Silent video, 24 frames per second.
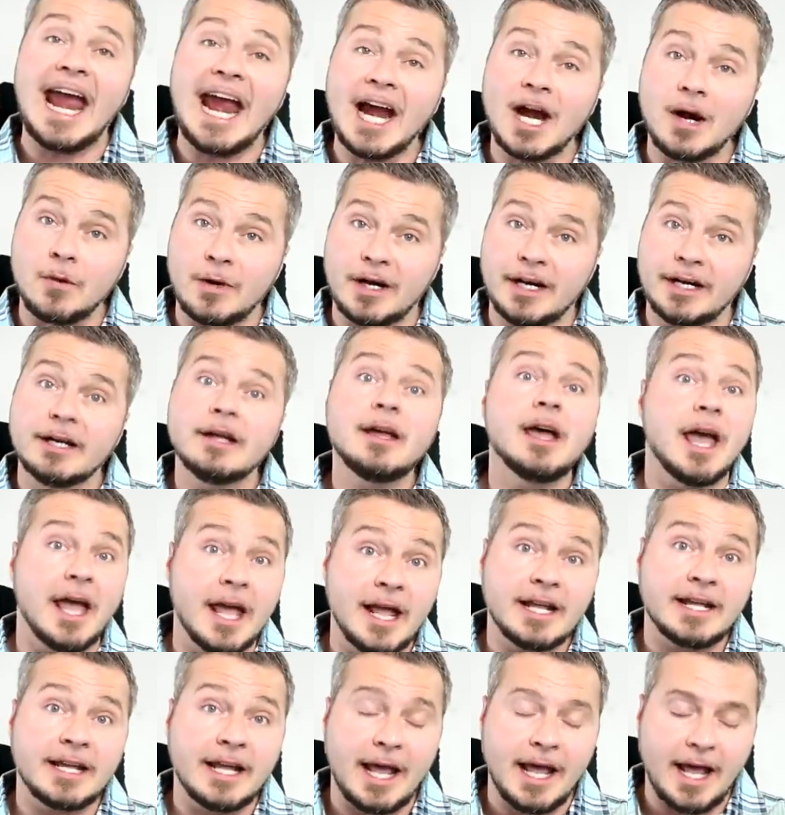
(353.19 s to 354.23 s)
Aaron,
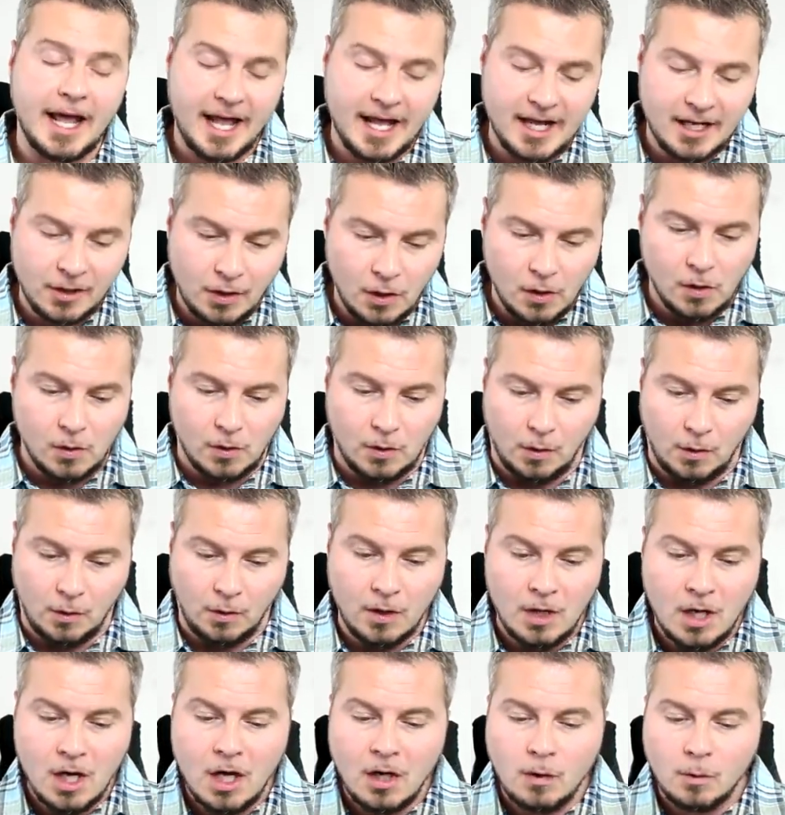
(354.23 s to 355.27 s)
aka Google,